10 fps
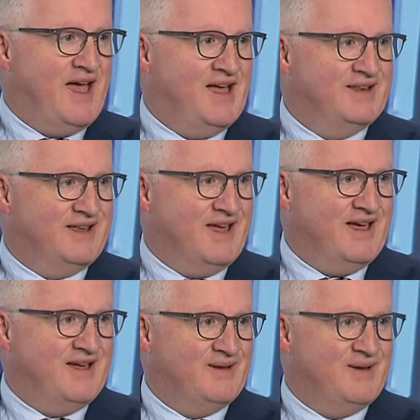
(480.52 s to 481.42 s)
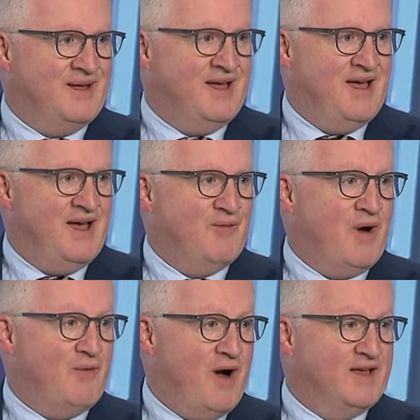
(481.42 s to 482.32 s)
and
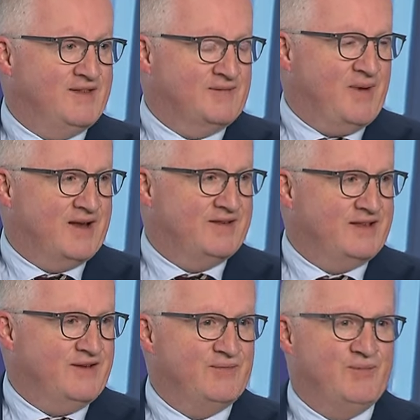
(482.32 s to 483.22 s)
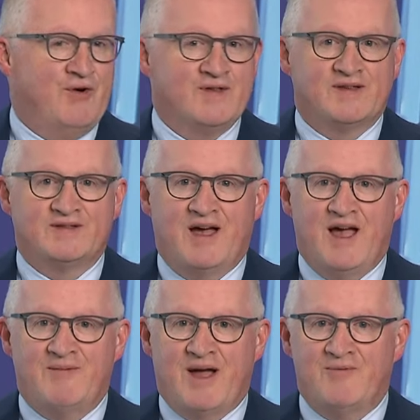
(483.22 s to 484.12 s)
what was expected at different points in
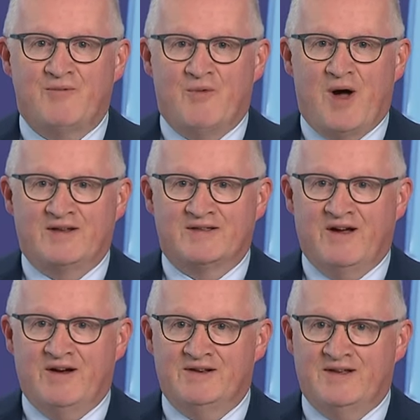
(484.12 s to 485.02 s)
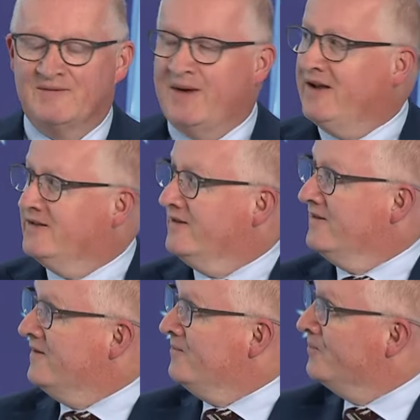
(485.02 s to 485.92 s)
time and what is currently expected.
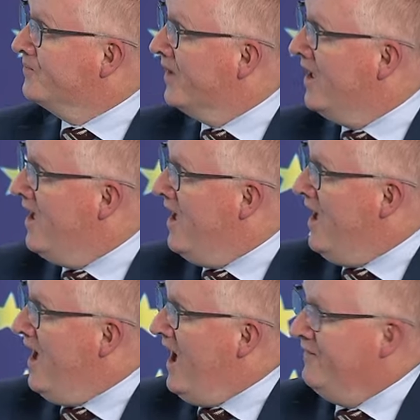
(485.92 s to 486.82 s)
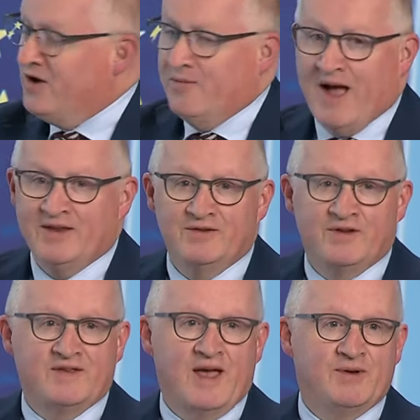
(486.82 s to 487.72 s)
If you go back to
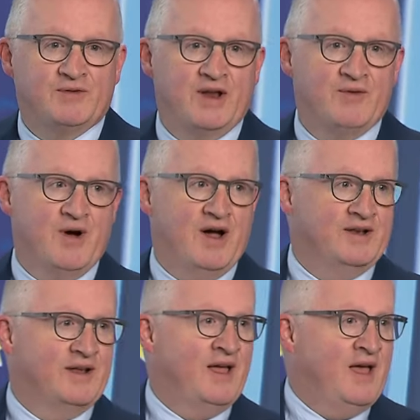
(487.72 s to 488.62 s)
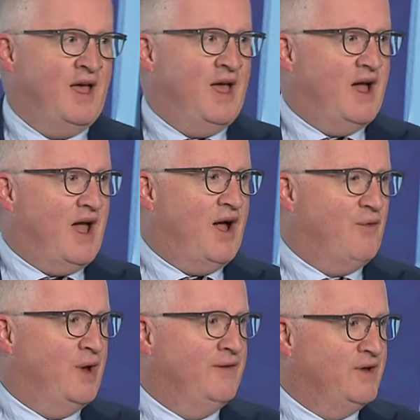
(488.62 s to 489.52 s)
December 21,
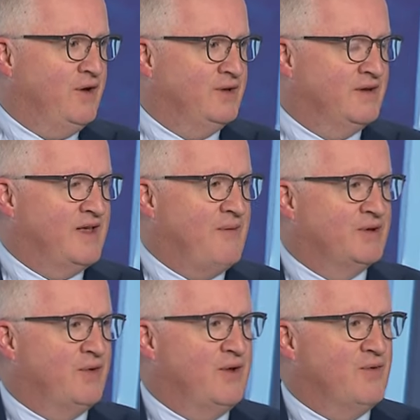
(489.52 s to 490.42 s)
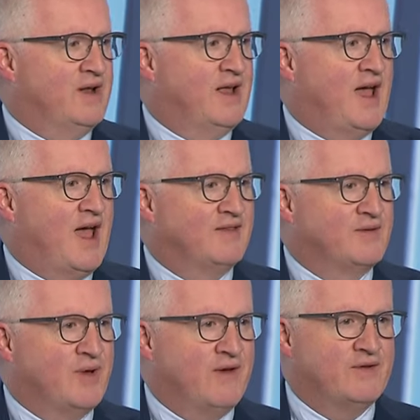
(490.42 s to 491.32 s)
we view December 21 as a
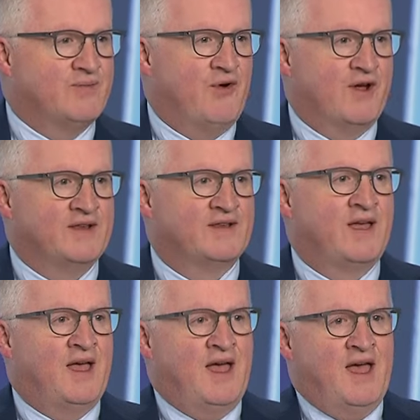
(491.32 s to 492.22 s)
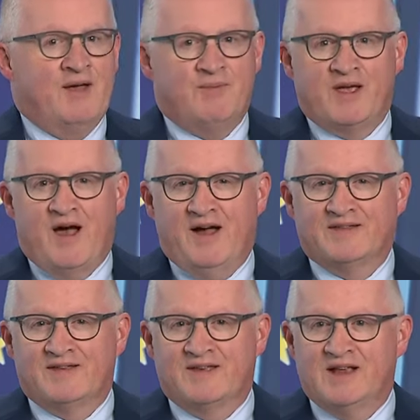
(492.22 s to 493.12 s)
pivot point because
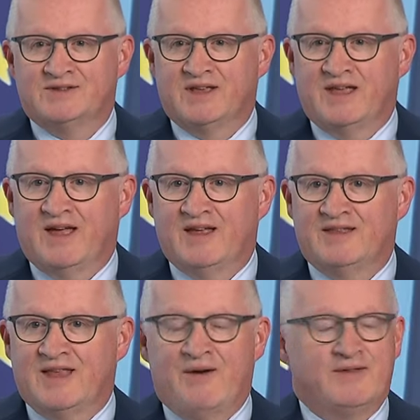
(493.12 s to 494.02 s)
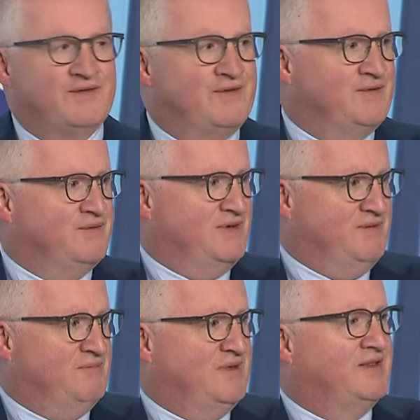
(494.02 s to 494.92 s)
essentially that was
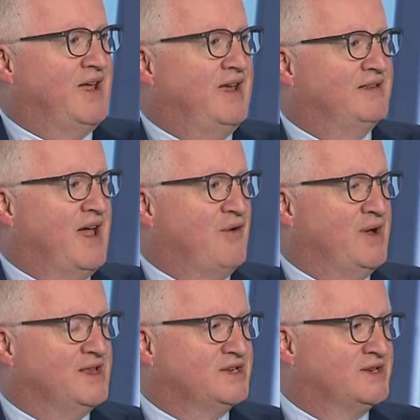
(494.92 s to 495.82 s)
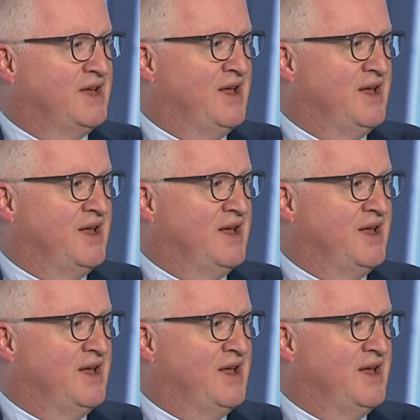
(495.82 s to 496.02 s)
the date at which